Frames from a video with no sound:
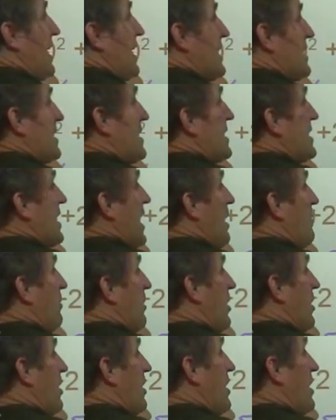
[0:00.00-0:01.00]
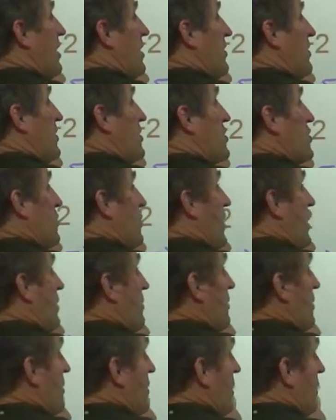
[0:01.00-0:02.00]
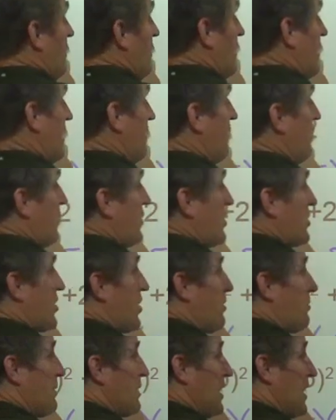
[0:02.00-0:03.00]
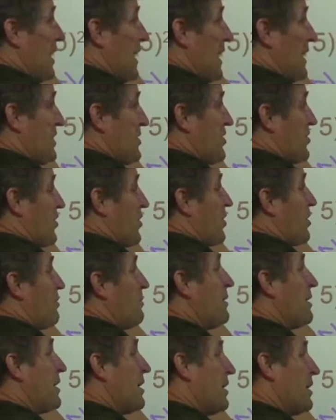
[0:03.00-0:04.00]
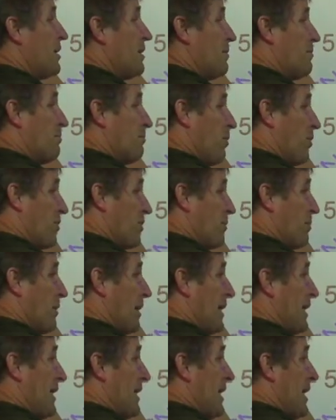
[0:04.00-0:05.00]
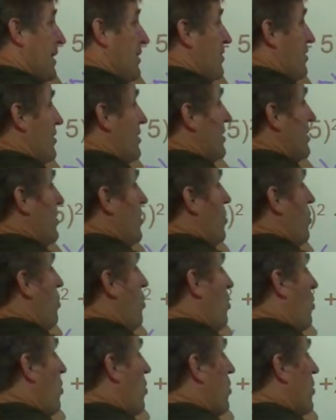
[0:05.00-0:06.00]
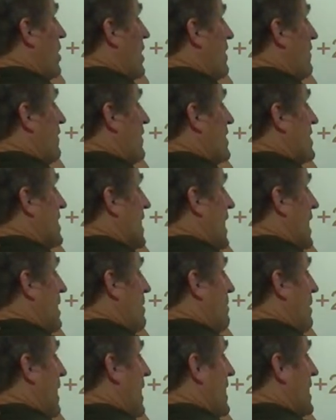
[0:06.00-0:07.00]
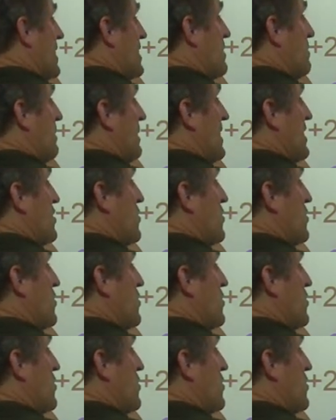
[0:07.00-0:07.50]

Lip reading: is double the square root of the first term and the last term multiplied together. Or if it's a minus b